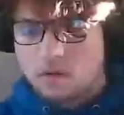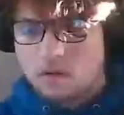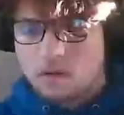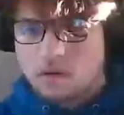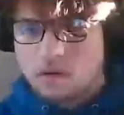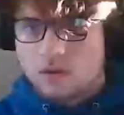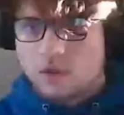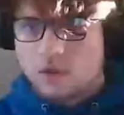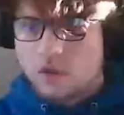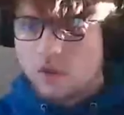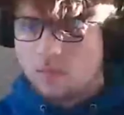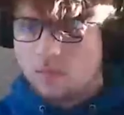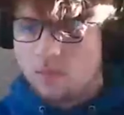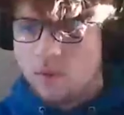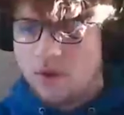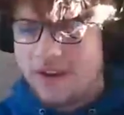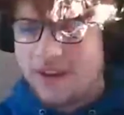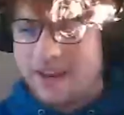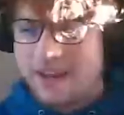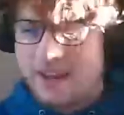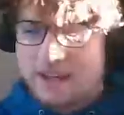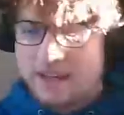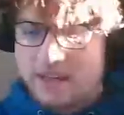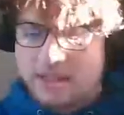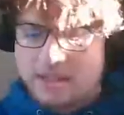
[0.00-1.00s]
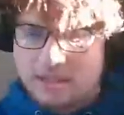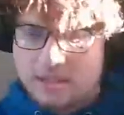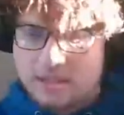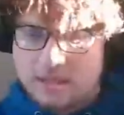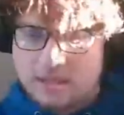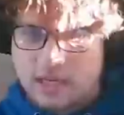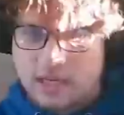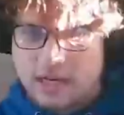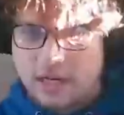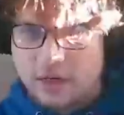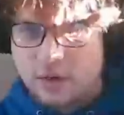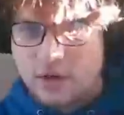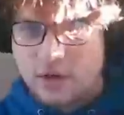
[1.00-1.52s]
So the point is
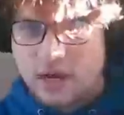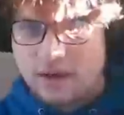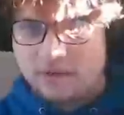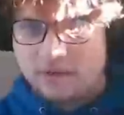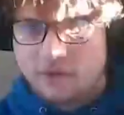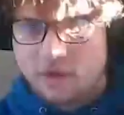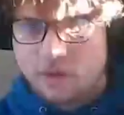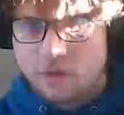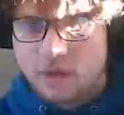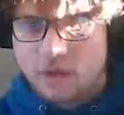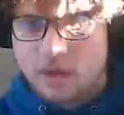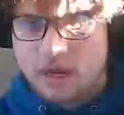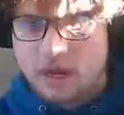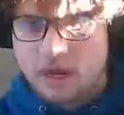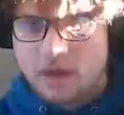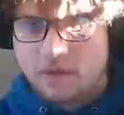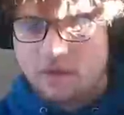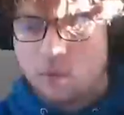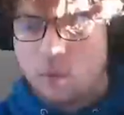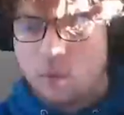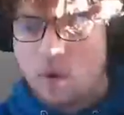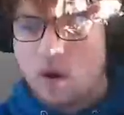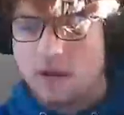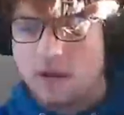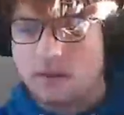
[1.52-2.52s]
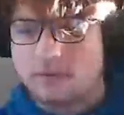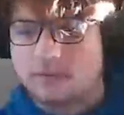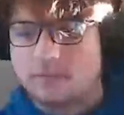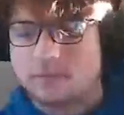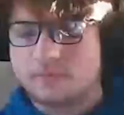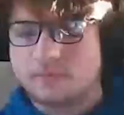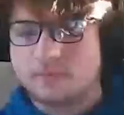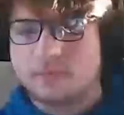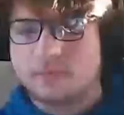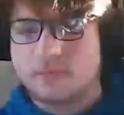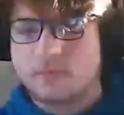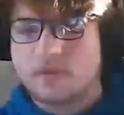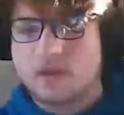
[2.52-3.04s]
that you have to go king f1.
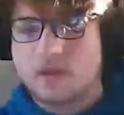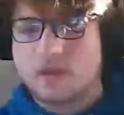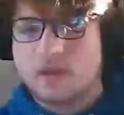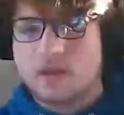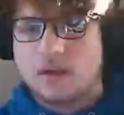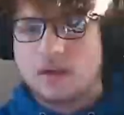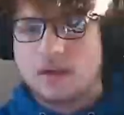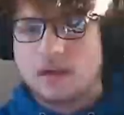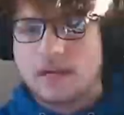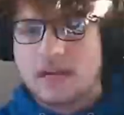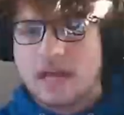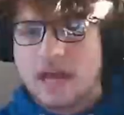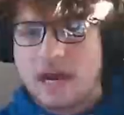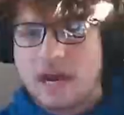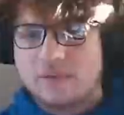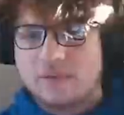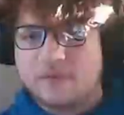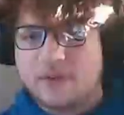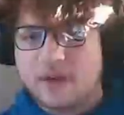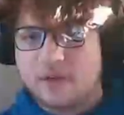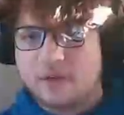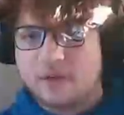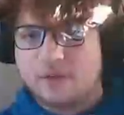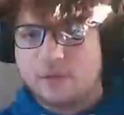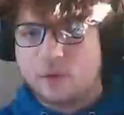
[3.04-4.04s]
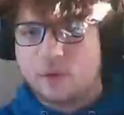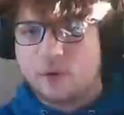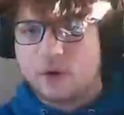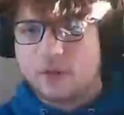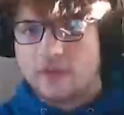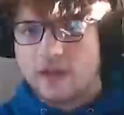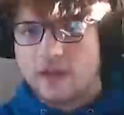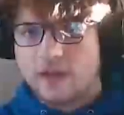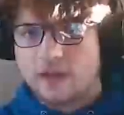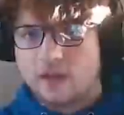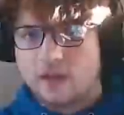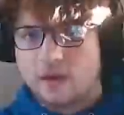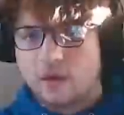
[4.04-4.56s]
Now if knight f4,
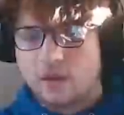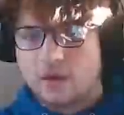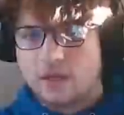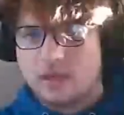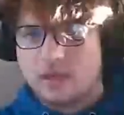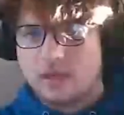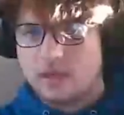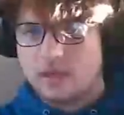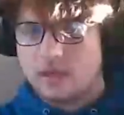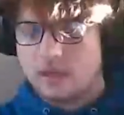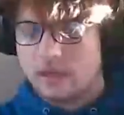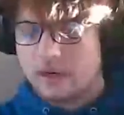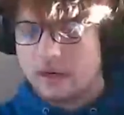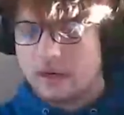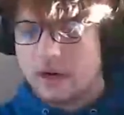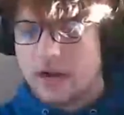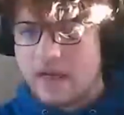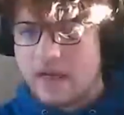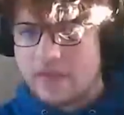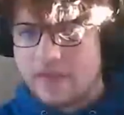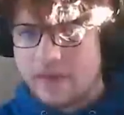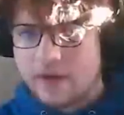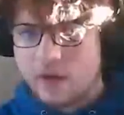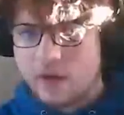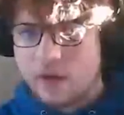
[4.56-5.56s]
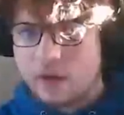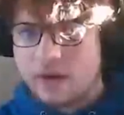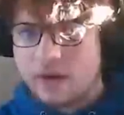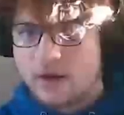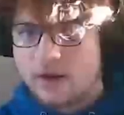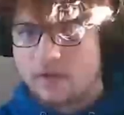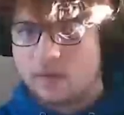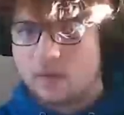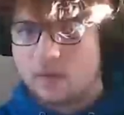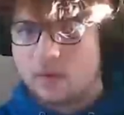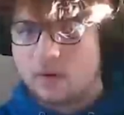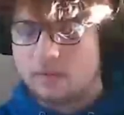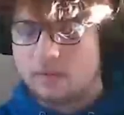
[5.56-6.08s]
then you go king here, and then you go knight
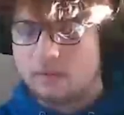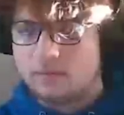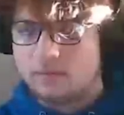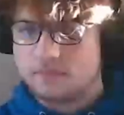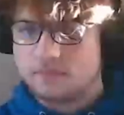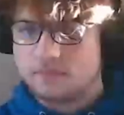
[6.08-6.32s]
f1.